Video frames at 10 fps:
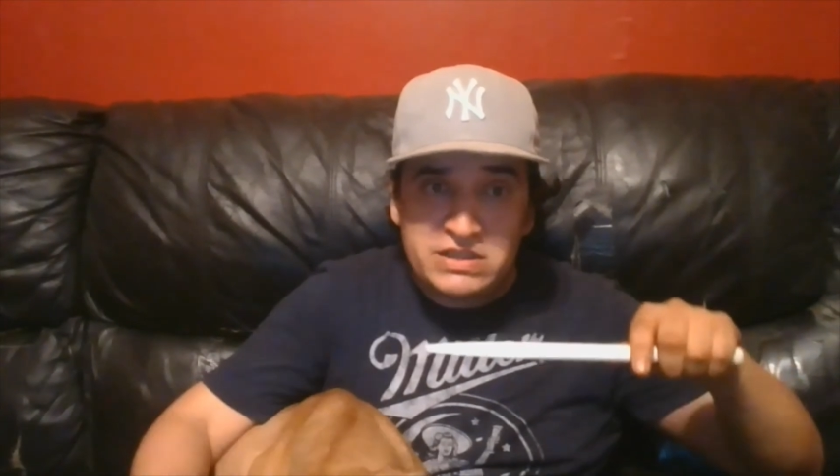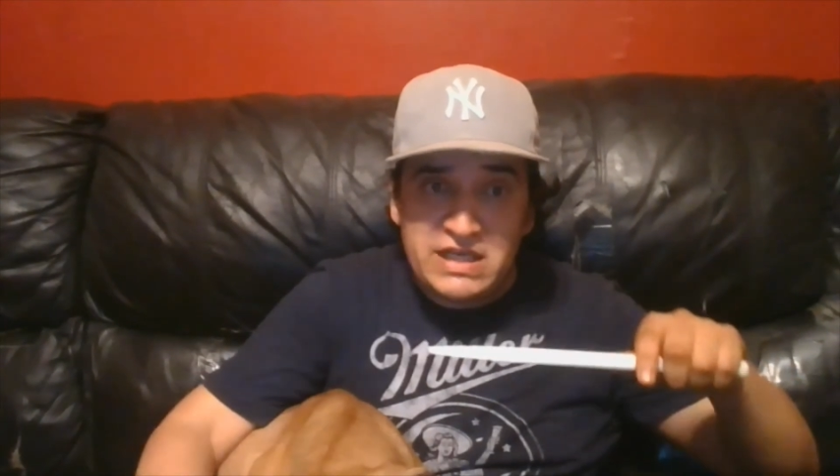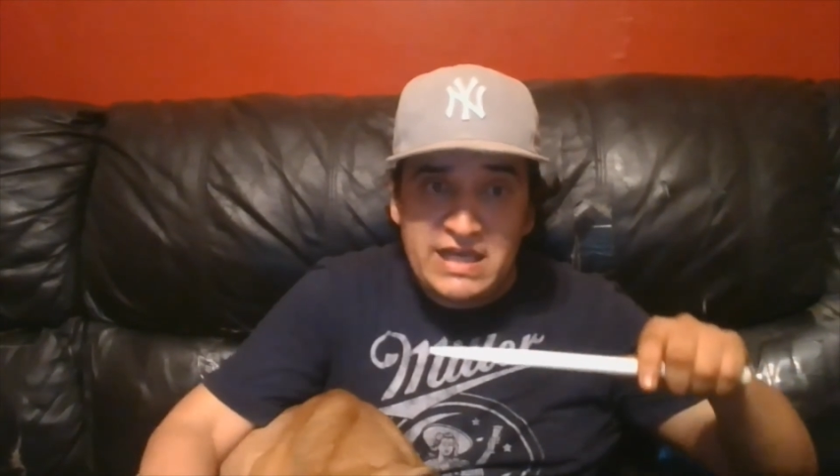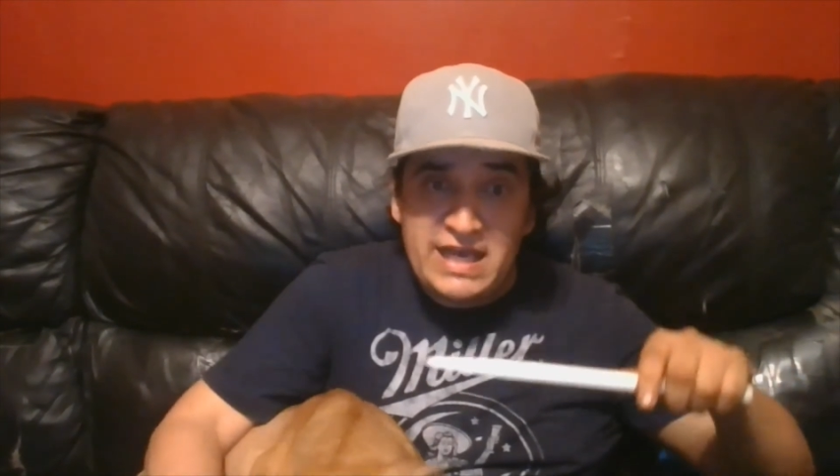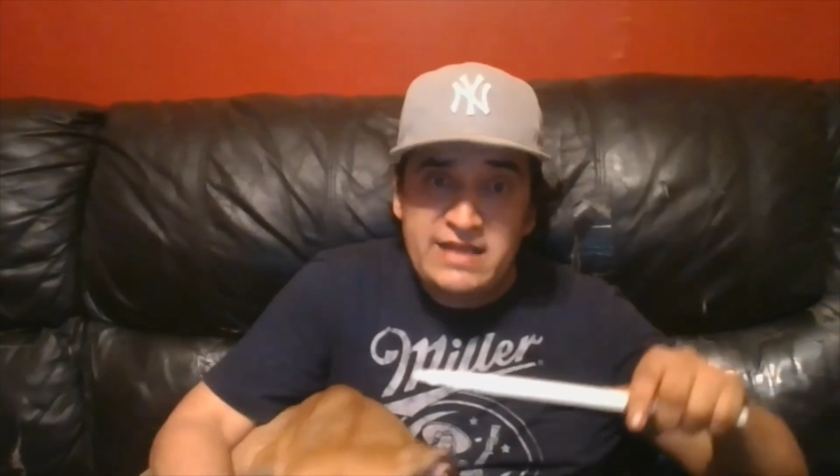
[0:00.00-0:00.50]

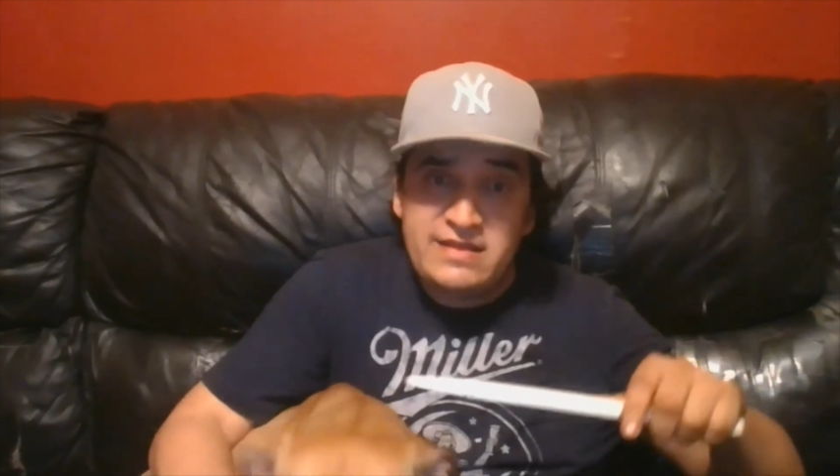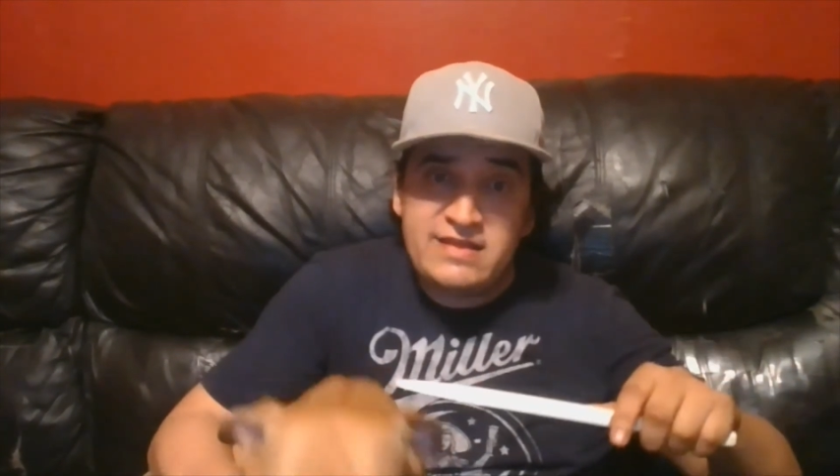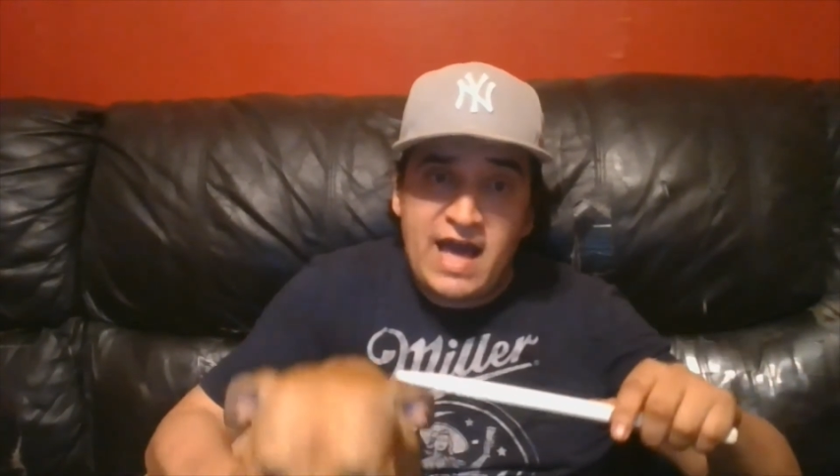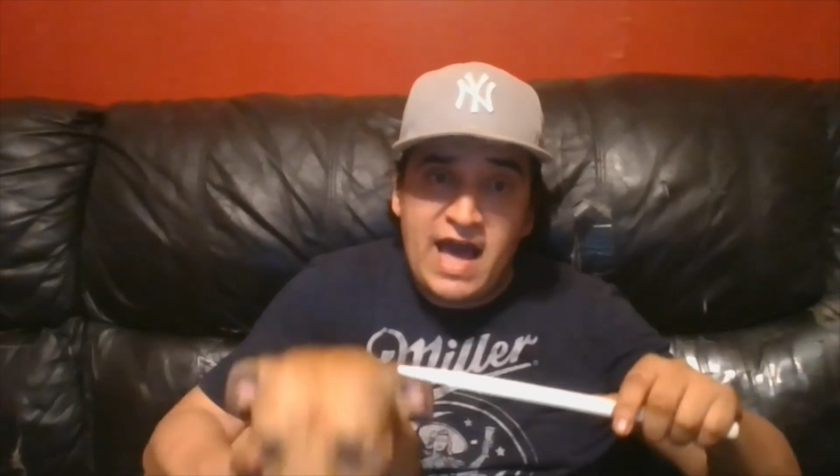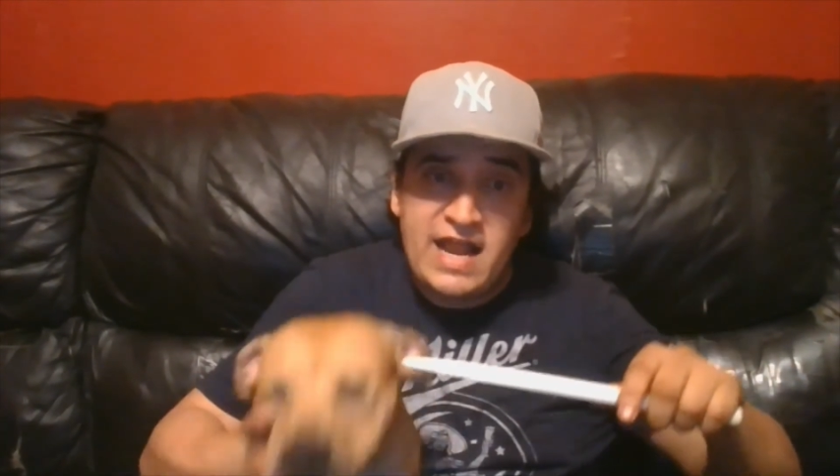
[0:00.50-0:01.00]

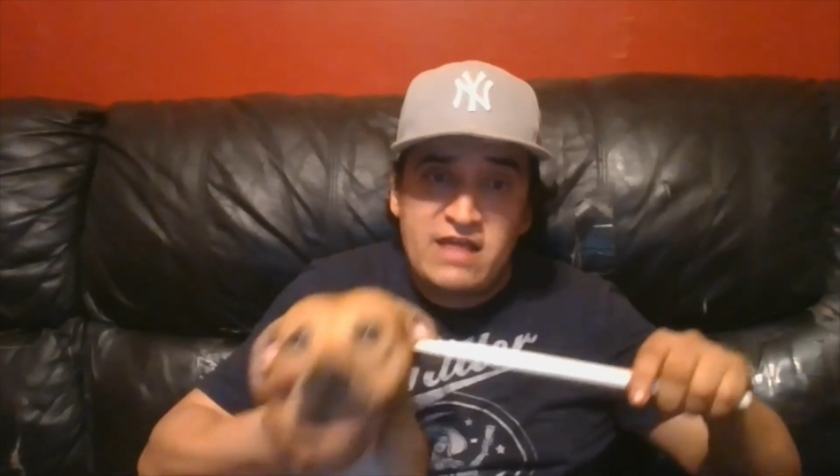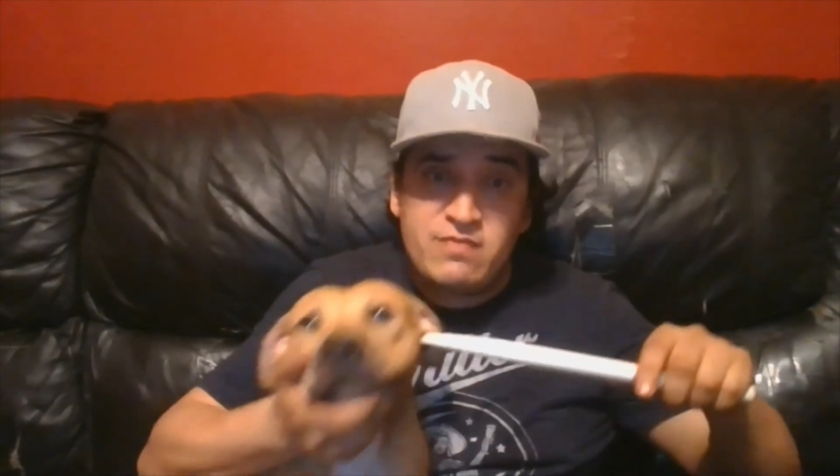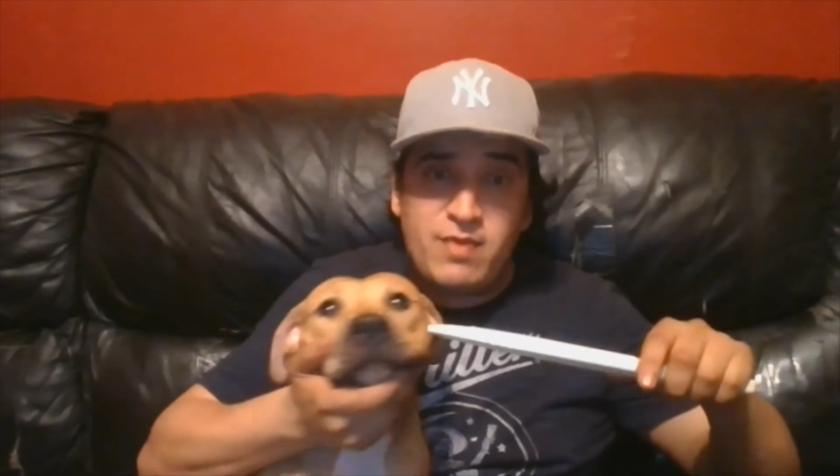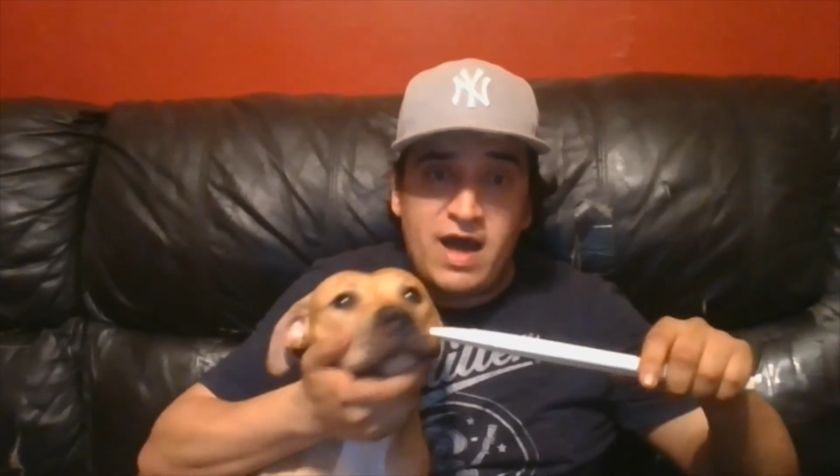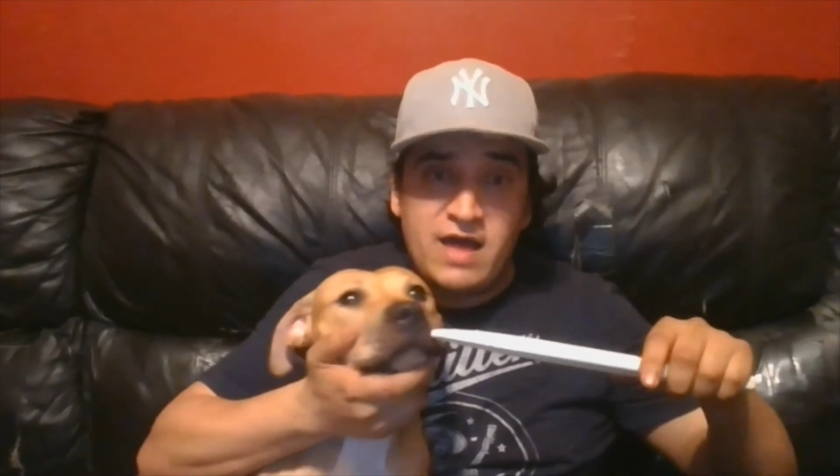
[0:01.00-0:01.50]
inside as
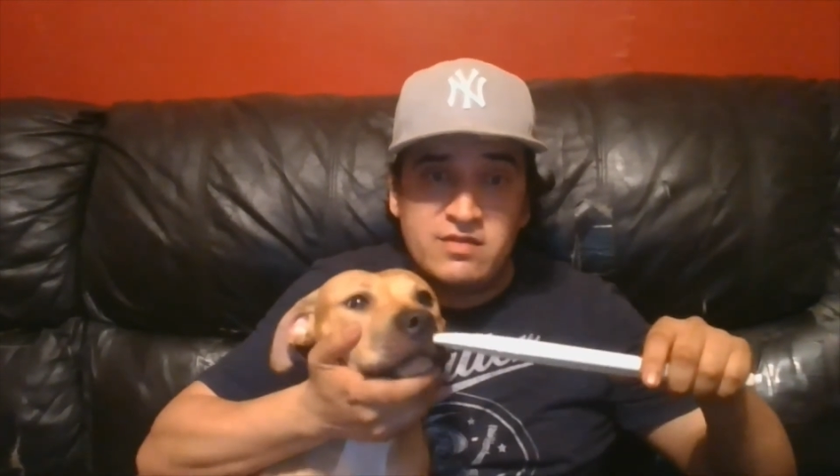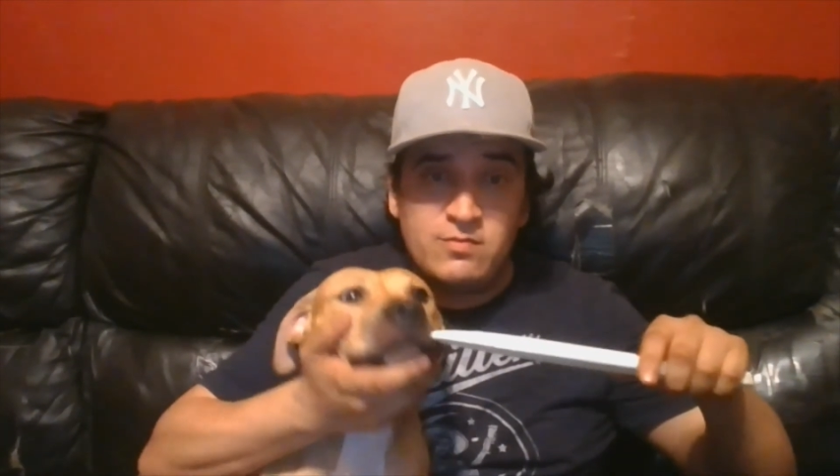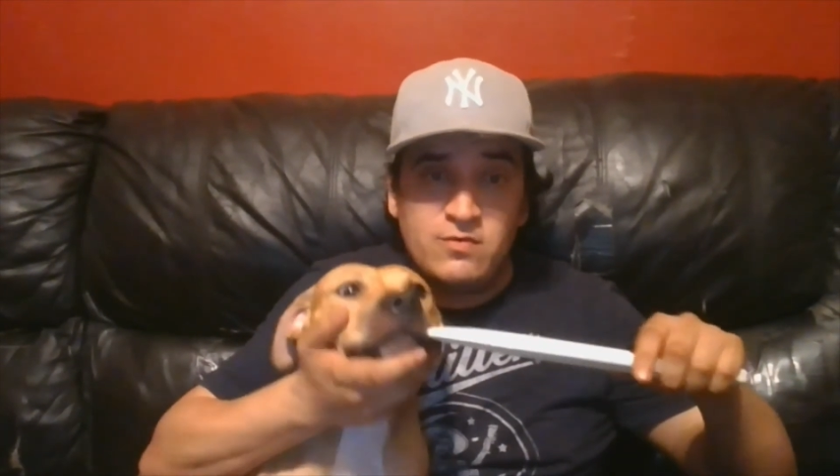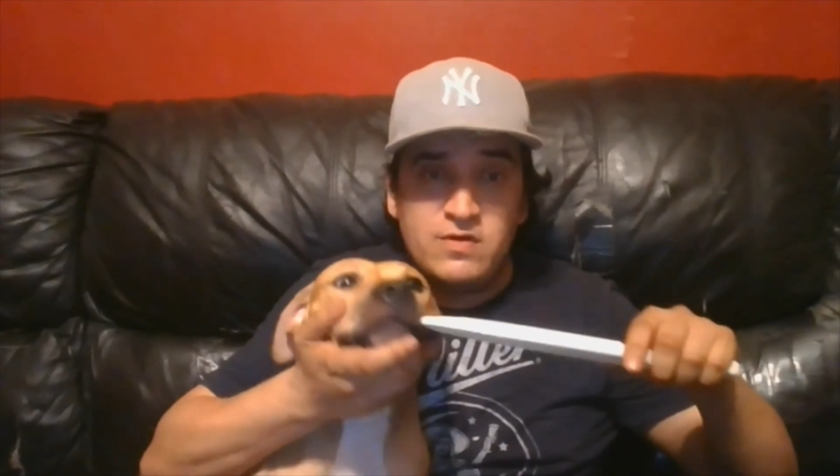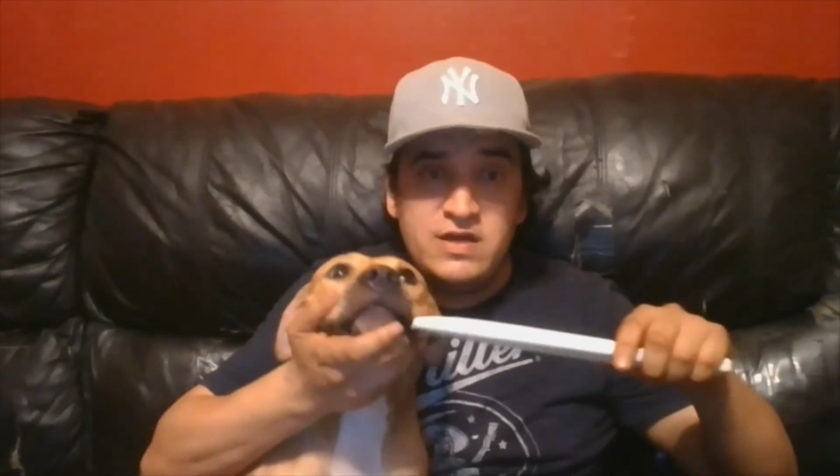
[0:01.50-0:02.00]

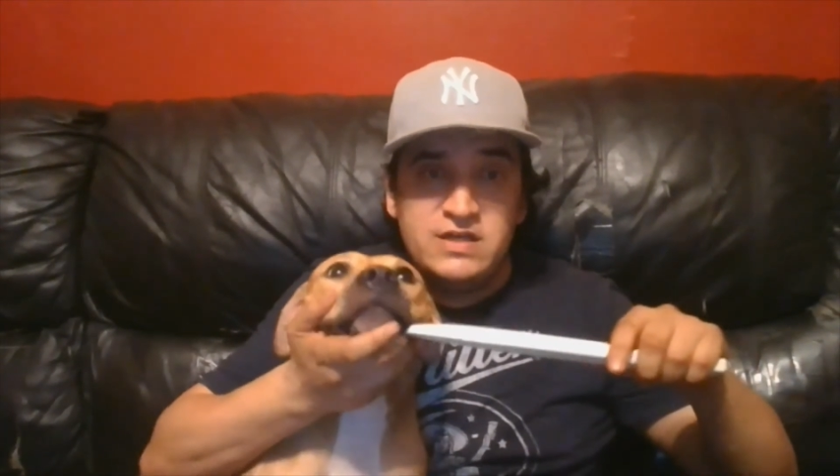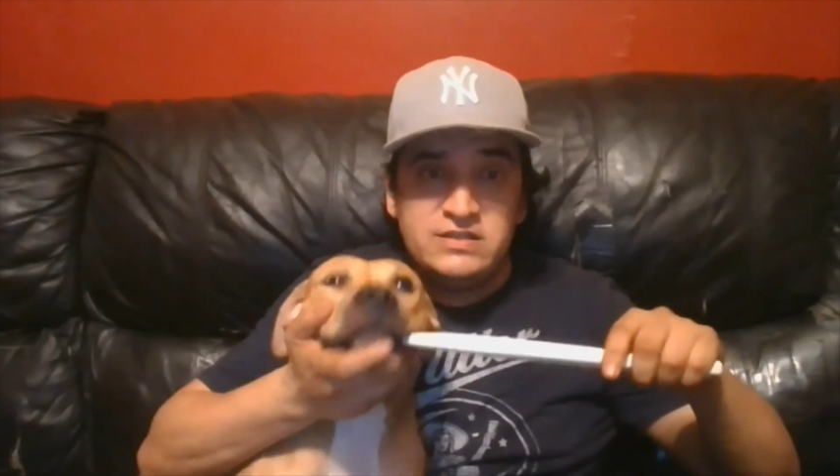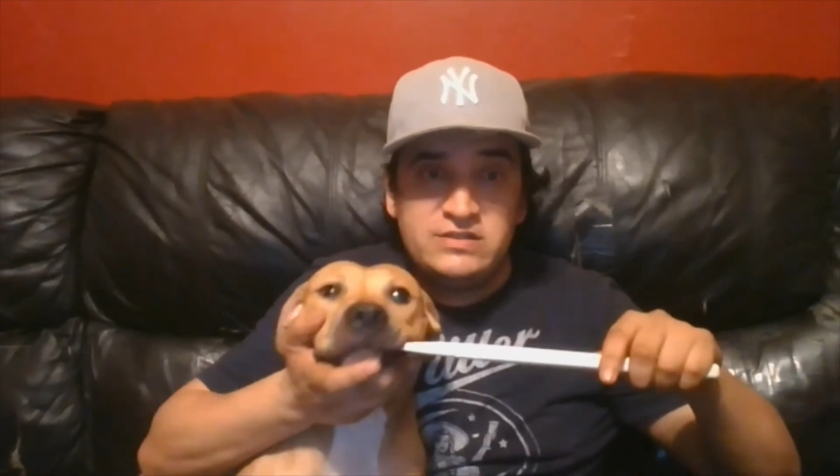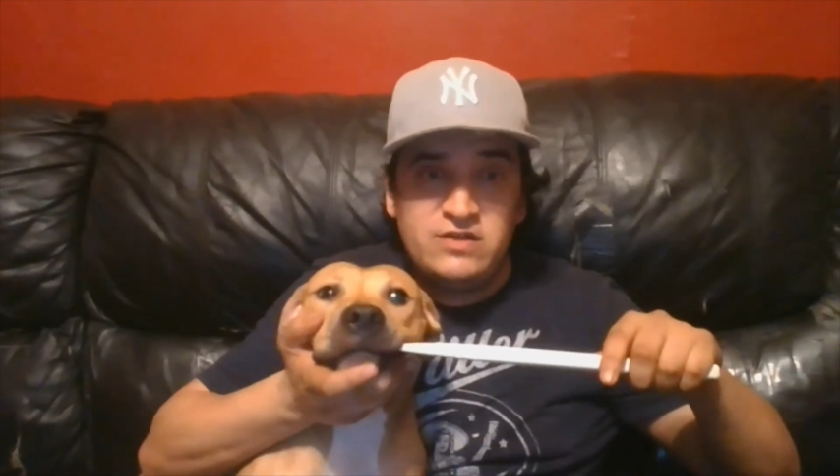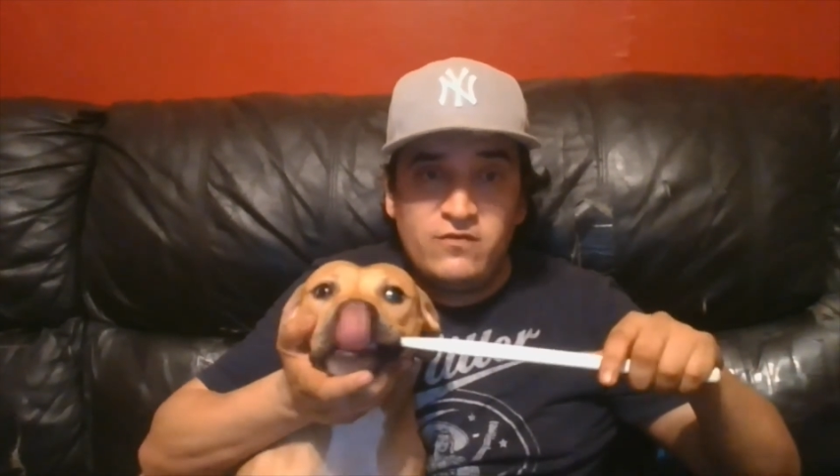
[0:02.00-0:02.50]
possible.
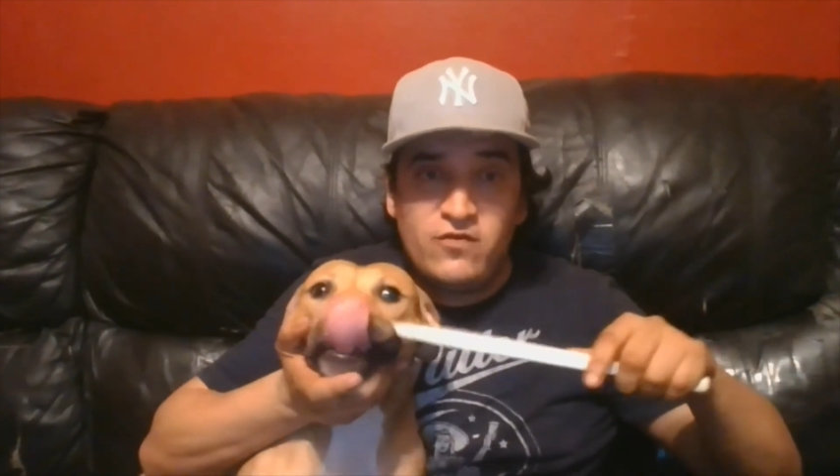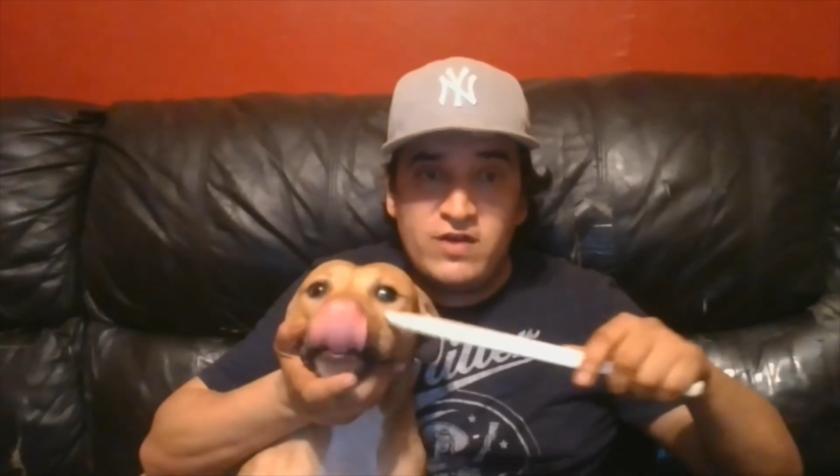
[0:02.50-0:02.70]
So, for